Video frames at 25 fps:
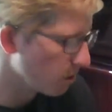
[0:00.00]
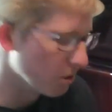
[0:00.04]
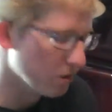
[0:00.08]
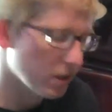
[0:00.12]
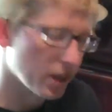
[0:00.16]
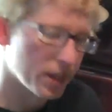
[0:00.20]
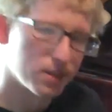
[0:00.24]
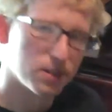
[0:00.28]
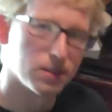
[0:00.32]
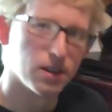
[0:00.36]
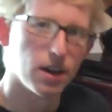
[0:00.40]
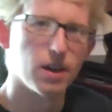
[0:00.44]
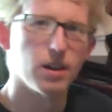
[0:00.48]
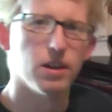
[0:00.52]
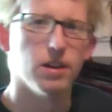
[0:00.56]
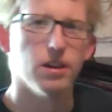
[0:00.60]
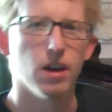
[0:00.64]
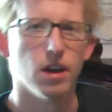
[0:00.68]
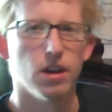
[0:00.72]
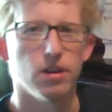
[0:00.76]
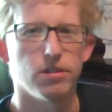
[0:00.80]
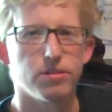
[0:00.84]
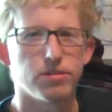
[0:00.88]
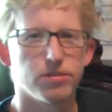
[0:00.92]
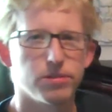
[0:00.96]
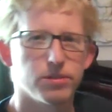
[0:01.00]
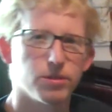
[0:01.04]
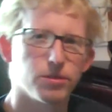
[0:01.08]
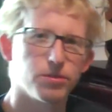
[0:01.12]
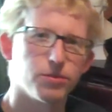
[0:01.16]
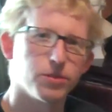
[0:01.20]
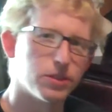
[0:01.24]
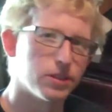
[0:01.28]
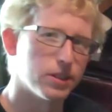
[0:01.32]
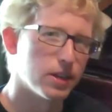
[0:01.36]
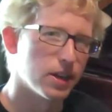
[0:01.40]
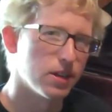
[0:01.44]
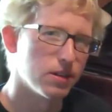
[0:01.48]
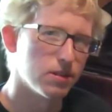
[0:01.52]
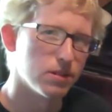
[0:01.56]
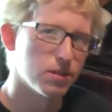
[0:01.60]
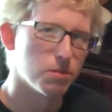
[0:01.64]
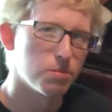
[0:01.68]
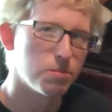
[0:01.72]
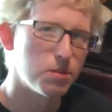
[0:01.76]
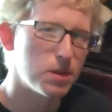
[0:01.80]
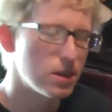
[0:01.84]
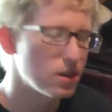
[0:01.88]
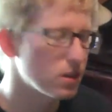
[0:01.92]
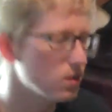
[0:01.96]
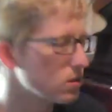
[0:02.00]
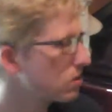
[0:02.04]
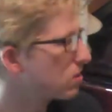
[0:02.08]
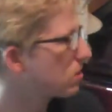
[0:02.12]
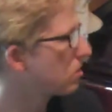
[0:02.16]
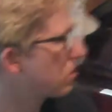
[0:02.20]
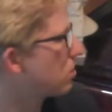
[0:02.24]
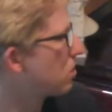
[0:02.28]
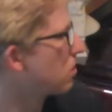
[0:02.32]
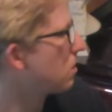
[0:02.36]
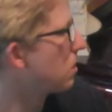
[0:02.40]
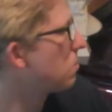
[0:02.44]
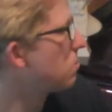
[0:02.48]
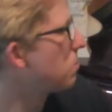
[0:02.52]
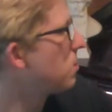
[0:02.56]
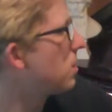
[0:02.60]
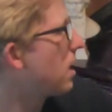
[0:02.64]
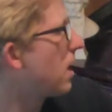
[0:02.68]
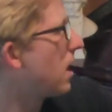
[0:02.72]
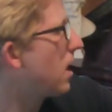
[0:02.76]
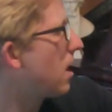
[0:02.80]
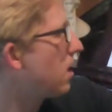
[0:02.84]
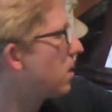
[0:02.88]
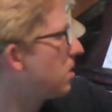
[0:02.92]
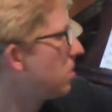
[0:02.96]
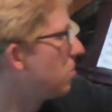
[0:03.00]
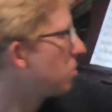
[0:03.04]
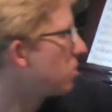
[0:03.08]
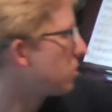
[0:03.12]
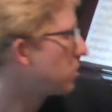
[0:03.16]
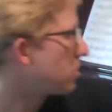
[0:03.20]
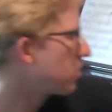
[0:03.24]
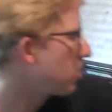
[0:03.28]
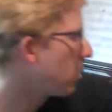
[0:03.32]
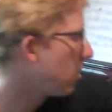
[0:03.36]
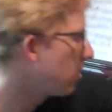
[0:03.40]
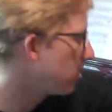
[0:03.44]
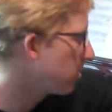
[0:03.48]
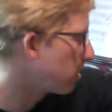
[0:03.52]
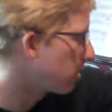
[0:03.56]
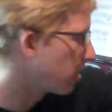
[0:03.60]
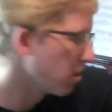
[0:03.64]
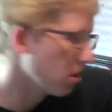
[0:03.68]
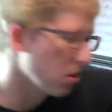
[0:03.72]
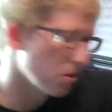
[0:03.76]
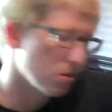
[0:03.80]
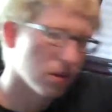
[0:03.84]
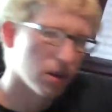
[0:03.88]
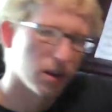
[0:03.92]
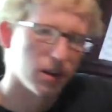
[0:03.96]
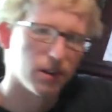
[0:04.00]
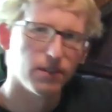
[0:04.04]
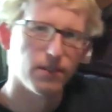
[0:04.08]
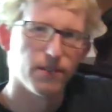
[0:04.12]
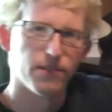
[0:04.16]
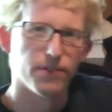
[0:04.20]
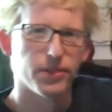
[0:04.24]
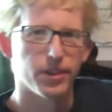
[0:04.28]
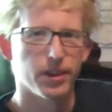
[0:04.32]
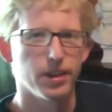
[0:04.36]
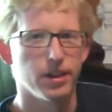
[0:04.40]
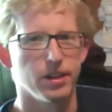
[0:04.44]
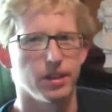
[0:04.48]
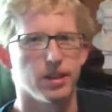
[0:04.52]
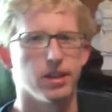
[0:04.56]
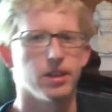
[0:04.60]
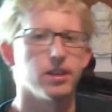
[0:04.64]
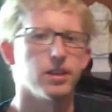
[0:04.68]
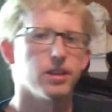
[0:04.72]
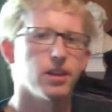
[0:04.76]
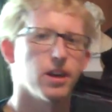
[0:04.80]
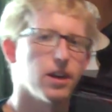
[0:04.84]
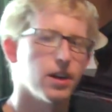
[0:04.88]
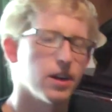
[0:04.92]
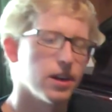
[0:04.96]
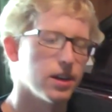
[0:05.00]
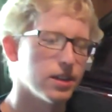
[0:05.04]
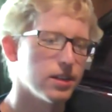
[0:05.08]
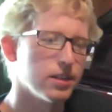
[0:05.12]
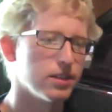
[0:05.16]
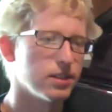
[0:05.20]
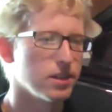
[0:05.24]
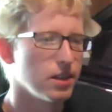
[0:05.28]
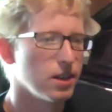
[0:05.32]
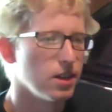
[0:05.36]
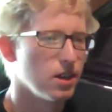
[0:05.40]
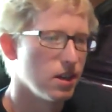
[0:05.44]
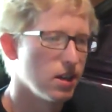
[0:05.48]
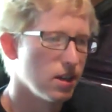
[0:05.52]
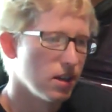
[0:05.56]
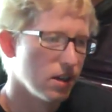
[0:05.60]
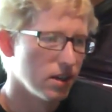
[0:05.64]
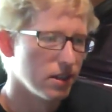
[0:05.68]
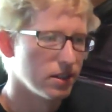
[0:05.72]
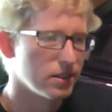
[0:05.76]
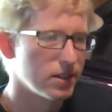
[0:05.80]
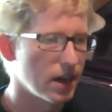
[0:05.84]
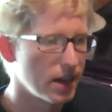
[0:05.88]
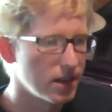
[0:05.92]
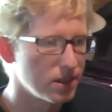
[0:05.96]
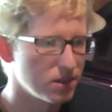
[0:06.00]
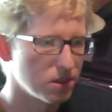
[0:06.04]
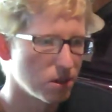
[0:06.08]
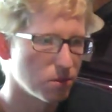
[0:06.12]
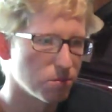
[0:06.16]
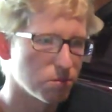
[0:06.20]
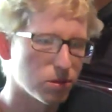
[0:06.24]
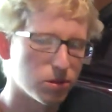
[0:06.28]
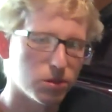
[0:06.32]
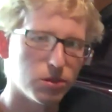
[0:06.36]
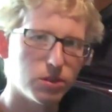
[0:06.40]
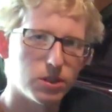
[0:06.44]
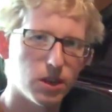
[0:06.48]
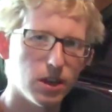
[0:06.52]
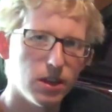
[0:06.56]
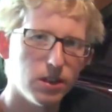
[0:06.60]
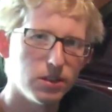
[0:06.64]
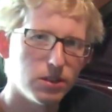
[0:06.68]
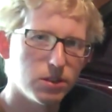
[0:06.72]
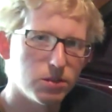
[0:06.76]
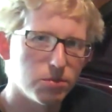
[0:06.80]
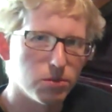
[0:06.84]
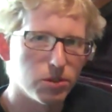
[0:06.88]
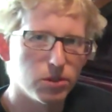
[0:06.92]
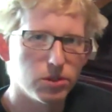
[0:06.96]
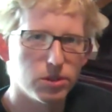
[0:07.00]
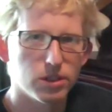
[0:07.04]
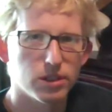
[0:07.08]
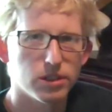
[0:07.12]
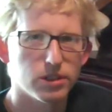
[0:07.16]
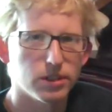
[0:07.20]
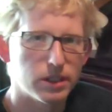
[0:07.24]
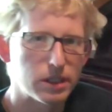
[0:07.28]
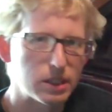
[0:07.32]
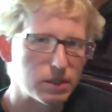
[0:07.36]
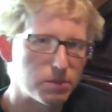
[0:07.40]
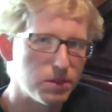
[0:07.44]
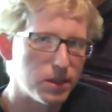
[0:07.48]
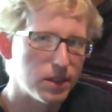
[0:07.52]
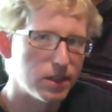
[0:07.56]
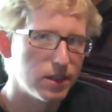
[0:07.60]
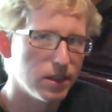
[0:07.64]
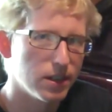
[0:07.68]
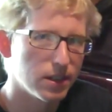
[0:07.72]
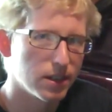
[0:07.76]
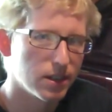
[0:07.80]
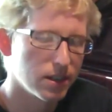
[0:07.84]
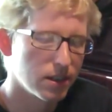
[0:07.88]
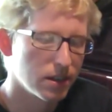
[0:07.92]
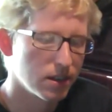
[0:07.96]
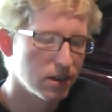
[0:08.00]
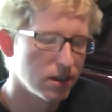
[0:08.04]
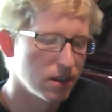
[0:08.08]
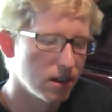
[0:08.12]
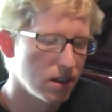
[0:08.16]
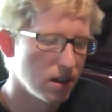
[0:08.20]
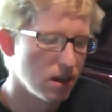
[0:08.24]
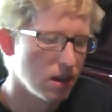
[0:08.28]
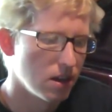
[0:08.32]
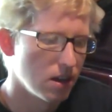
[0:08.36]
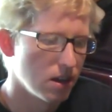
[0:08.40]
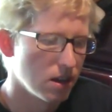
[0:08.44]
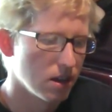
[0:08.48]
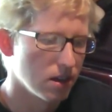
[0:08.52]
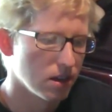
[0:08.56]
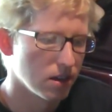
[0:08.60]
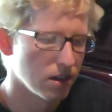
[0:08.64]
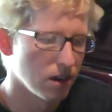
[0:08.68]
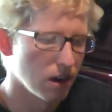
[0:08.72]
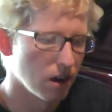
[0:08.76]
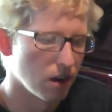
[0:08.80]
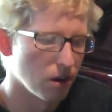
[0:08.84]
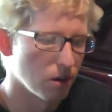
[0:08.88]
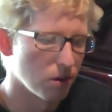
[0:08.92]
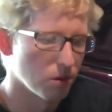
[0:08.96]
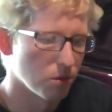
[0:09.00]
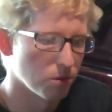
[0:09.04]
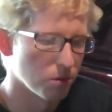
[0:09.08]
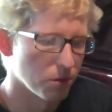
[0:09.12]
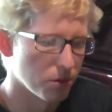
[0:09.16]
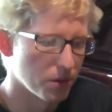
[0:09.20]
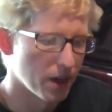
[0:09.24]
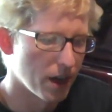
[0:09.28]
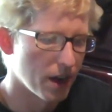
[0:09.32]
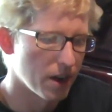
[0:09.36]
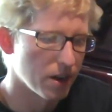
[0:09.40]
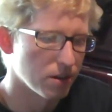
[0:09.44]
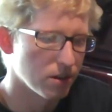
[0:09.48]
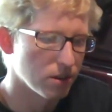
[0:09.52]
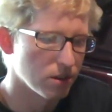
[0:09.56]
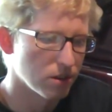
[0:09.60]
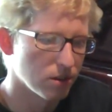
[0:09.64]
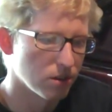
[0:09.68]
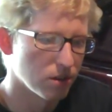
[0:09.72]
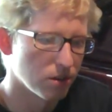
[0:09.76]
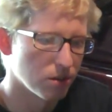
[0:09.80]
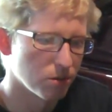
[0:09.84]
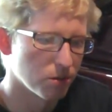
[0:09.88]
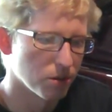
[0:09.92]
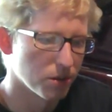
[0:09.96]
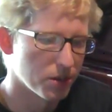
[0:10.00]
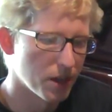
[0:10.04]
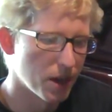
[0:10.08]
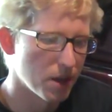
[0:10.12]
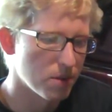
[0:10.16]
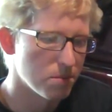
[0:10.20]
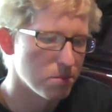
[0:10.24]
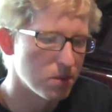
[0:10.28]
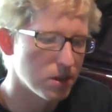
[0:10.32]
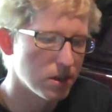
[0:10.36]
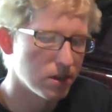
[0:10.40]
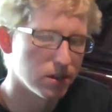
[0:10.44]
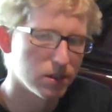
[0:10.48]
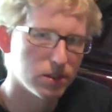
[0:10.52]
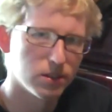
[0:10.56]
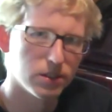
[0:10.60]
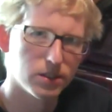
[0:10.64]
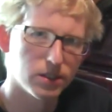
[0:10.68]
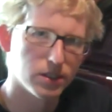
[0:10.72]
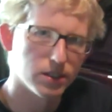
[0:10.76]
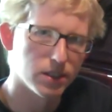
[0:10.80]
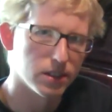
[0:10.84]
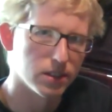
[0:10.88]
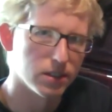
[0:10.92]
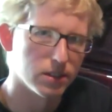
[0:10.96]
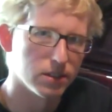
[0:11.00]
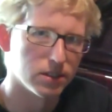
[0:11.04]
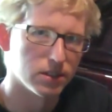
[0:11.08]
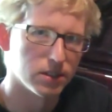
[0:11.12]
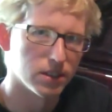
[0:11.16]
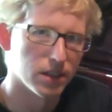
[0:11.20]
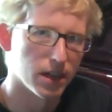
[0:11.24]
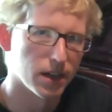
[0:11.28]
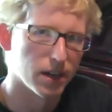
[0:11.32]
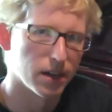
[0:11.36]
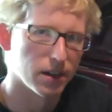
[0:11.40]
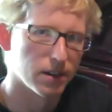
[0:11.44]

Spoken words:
though, that's not enough for the end of the piece, so then we add what's called a coda. It ties up loose ends, musically speaking. Now, what that means is